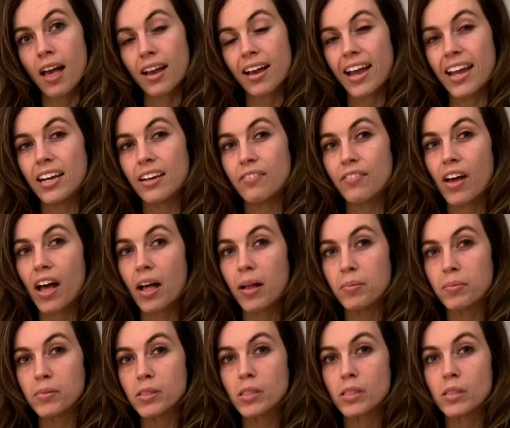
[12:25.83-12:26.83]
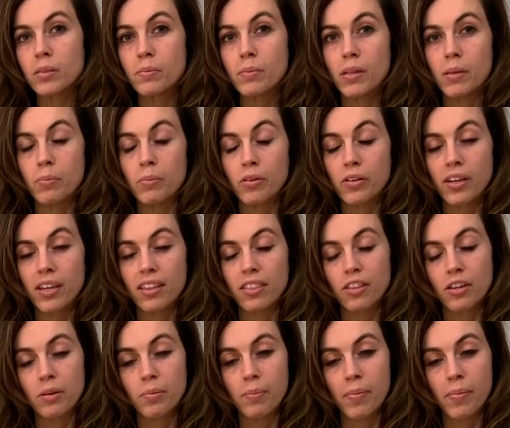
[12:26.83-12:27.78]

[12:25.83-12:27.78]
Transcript: kind of helped people get their